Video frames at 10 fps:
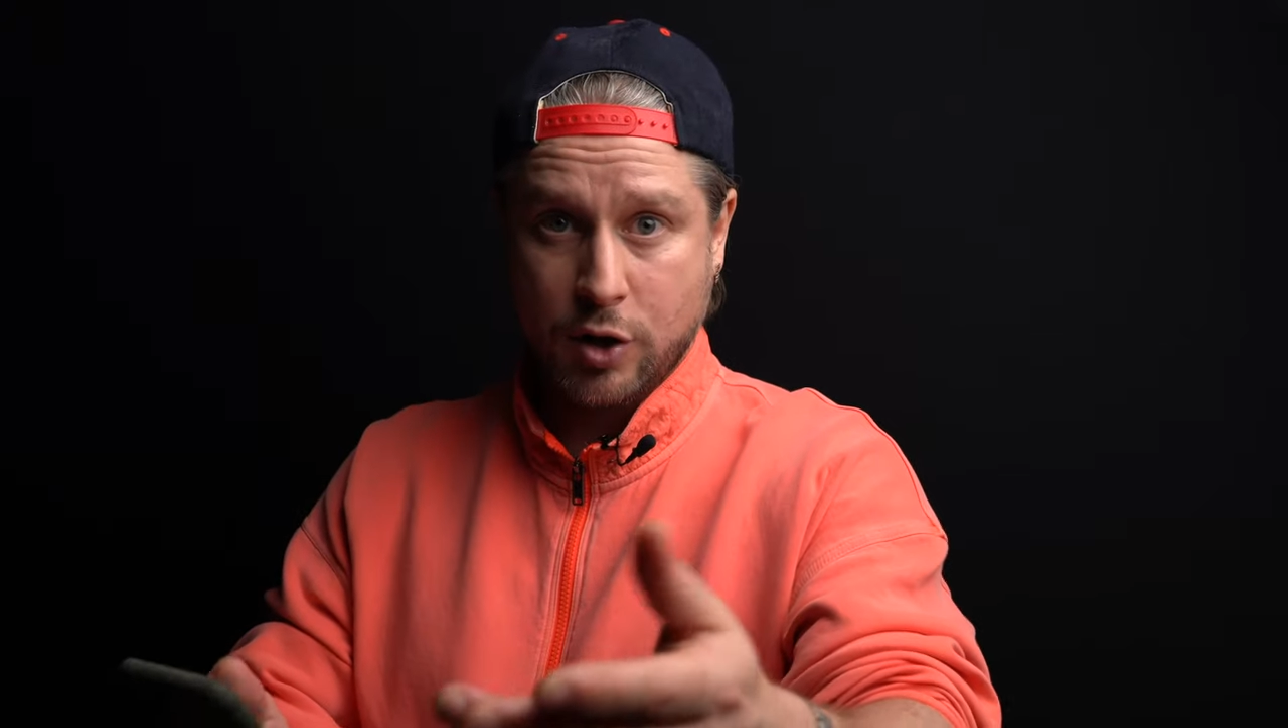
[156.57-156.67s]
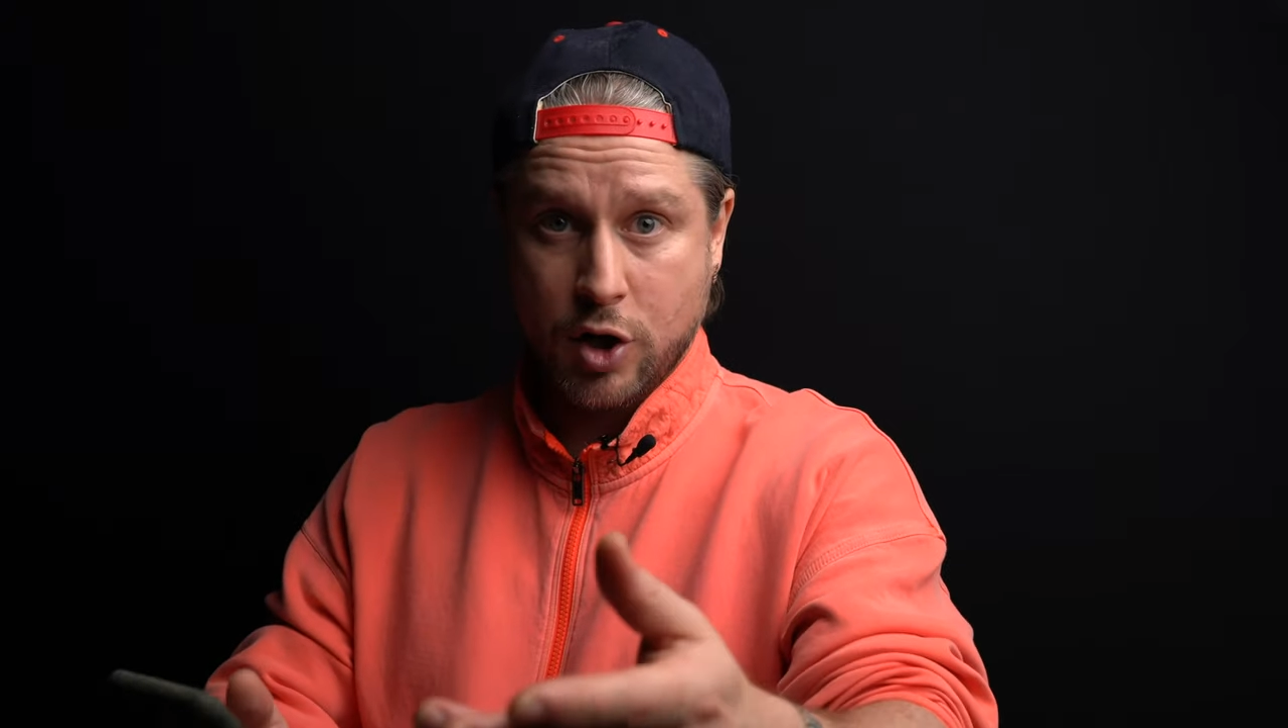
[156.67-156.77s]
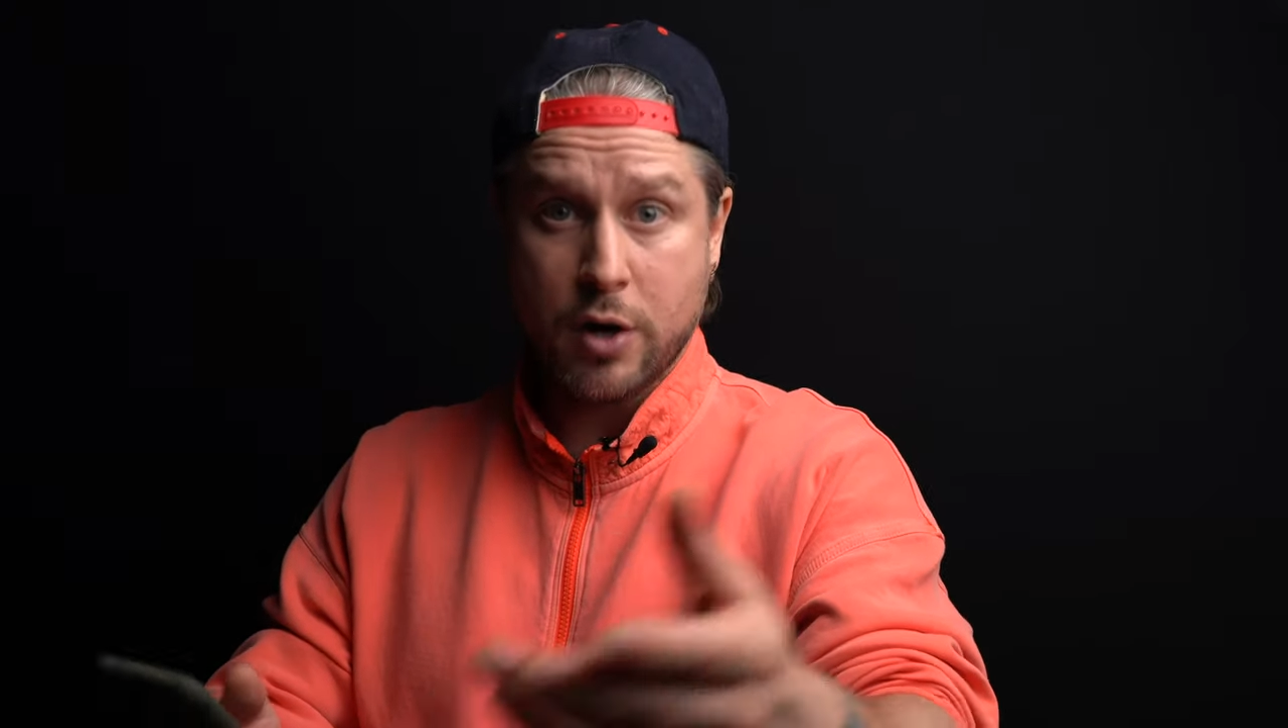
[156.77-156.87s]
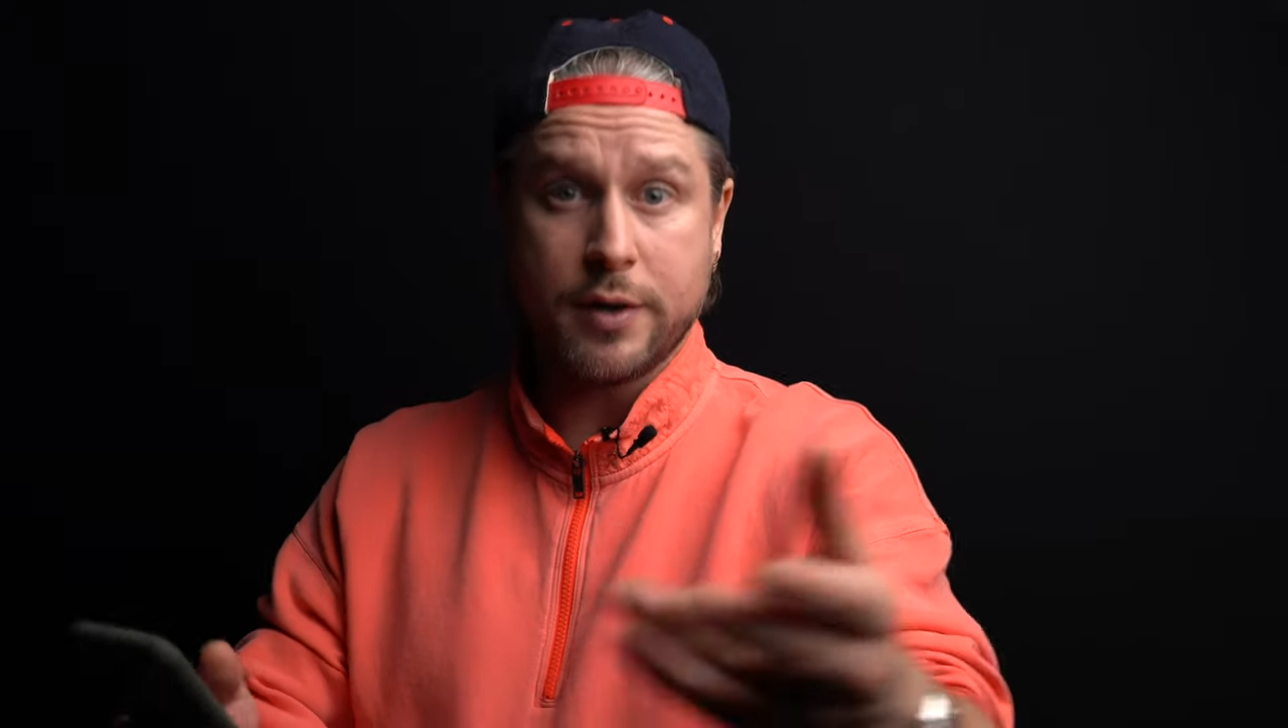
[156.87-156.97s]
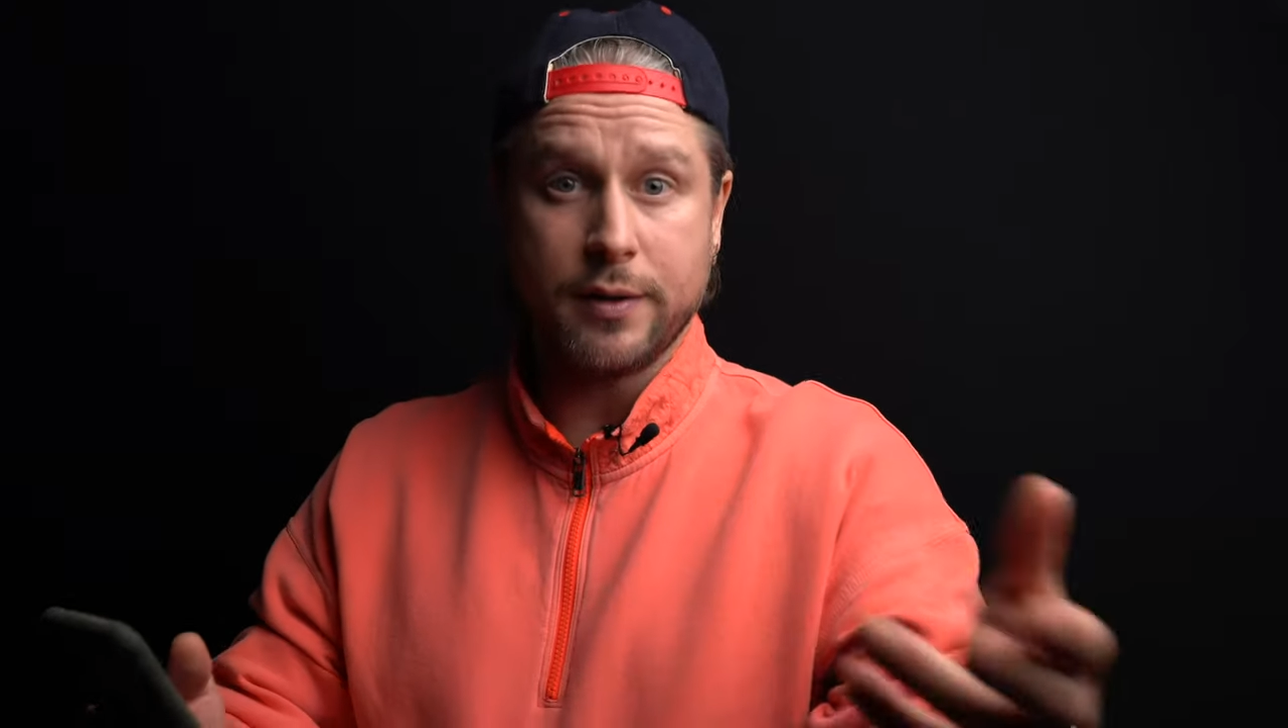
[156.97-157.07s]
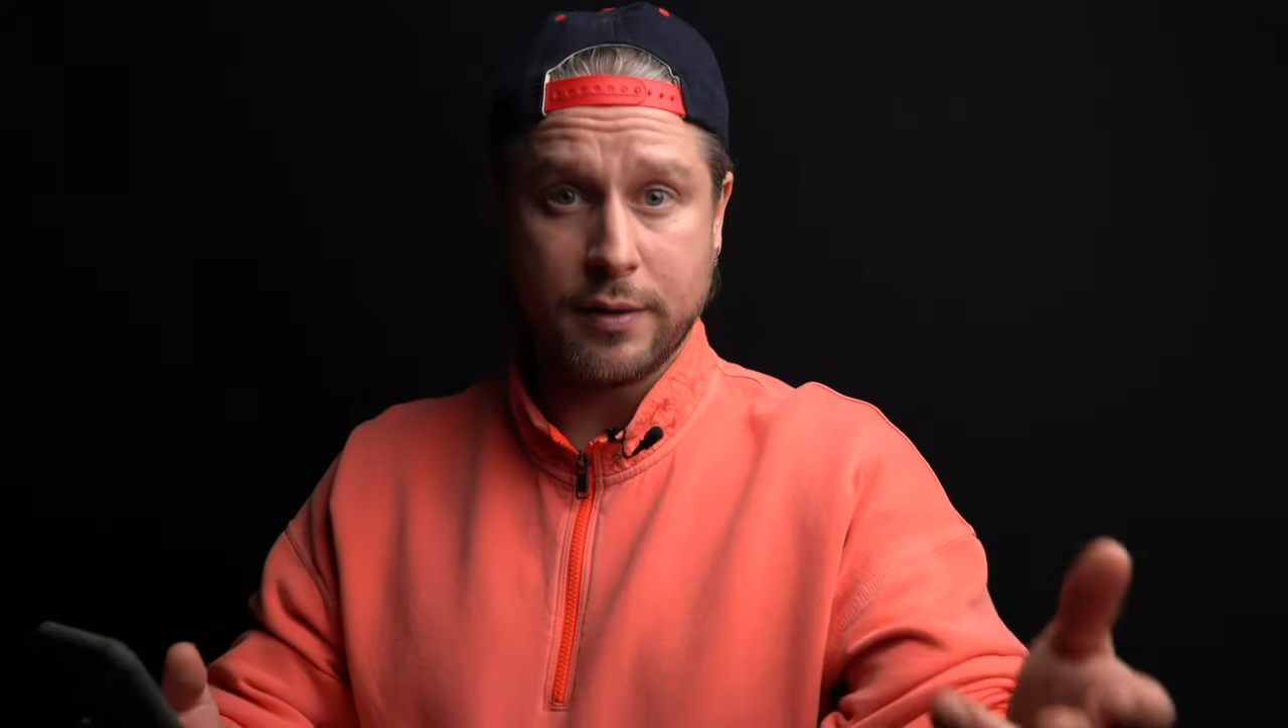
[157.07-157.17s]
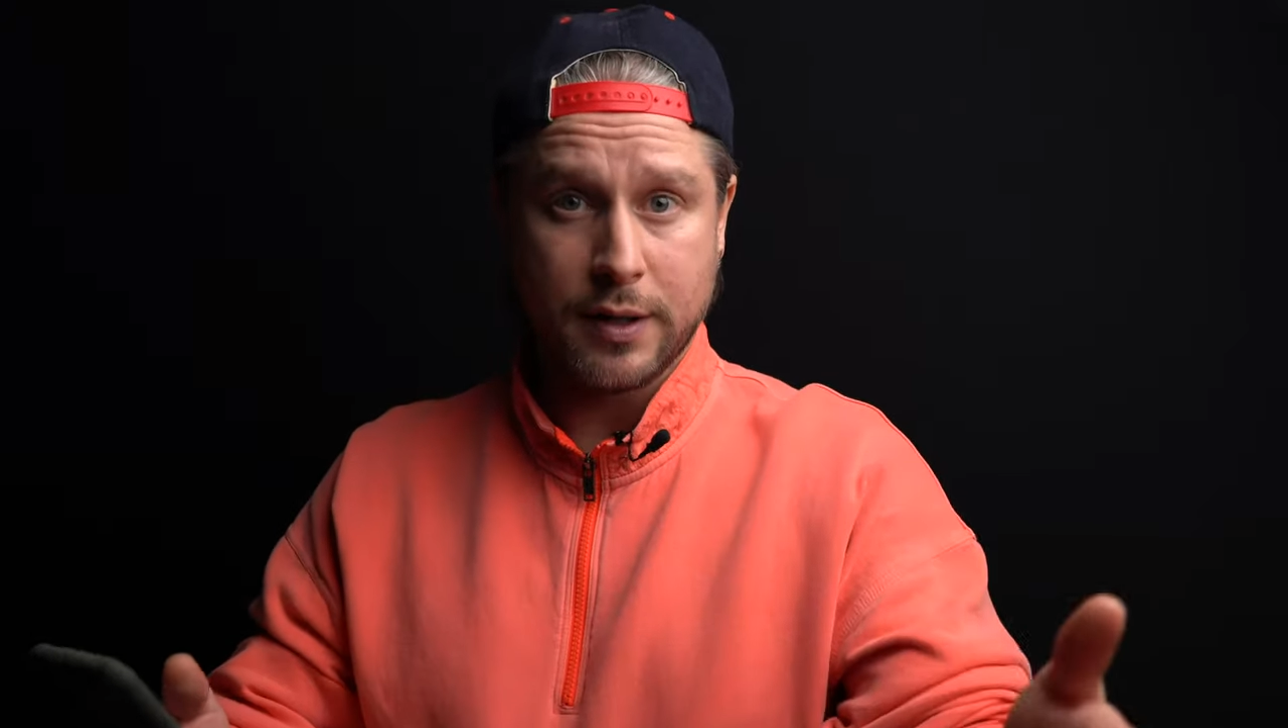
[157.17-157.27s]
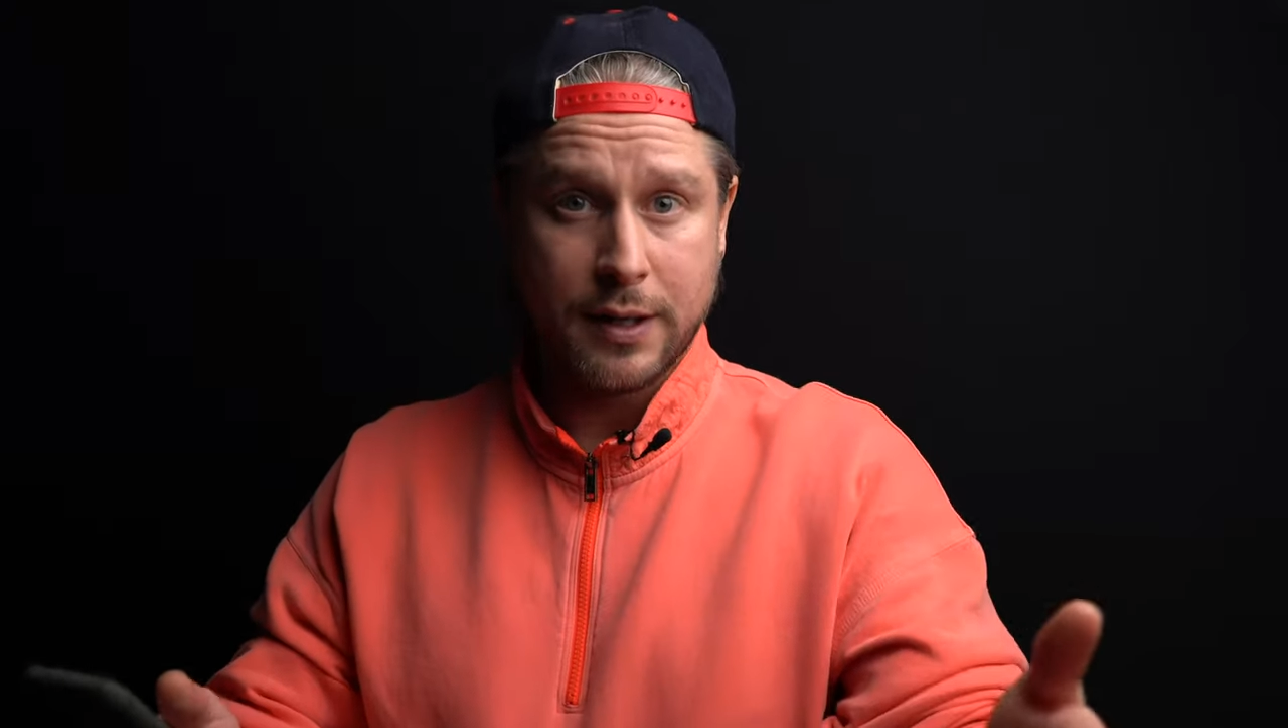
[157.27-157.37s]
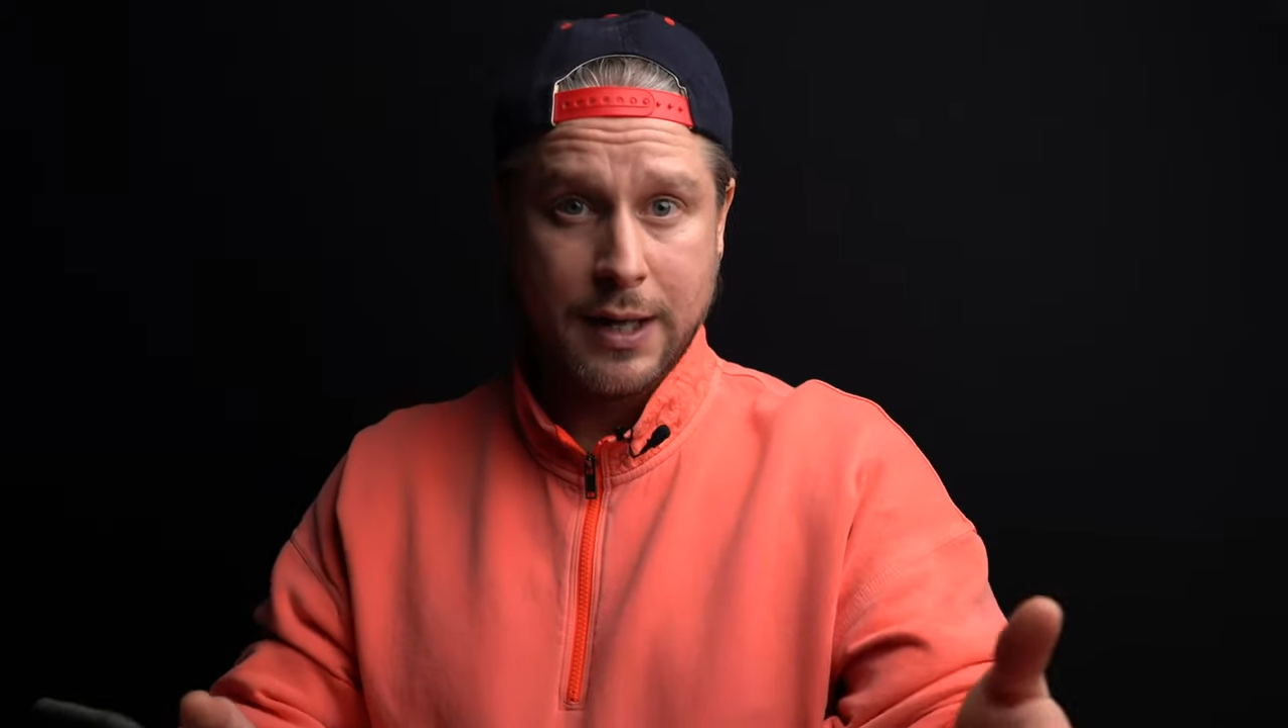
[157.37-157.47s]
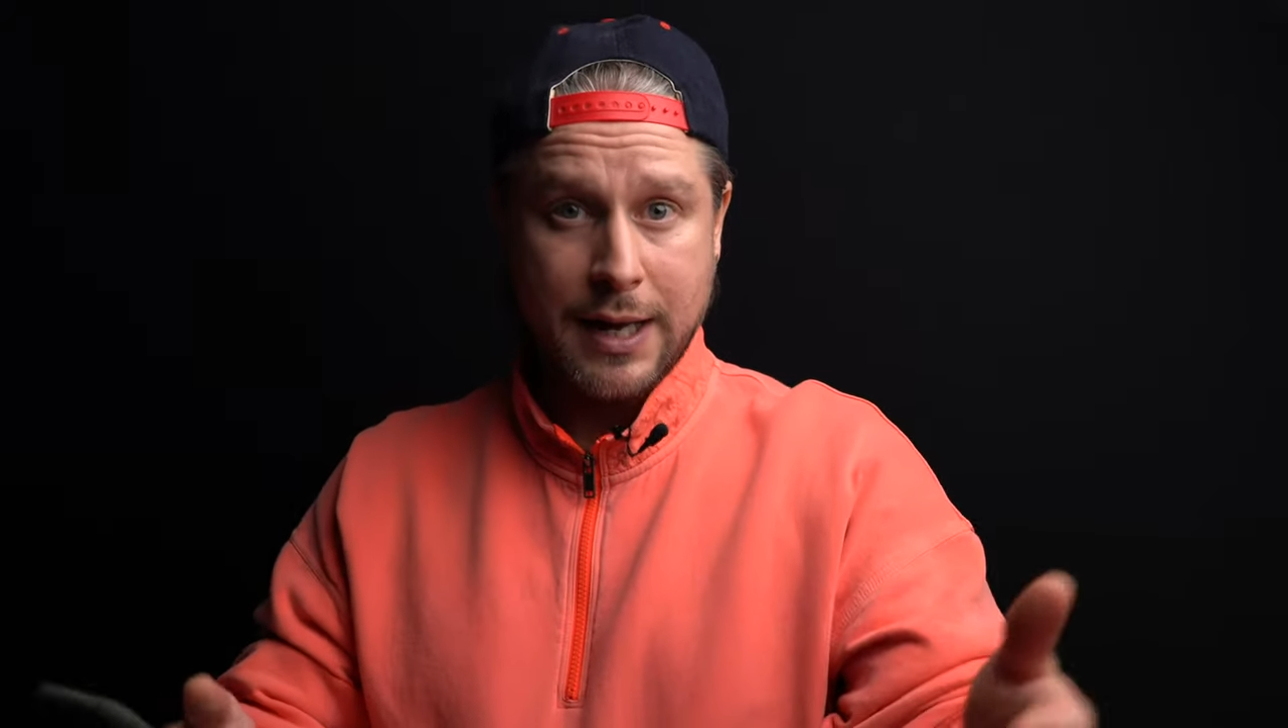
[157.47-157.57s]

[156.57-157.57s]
couldn't,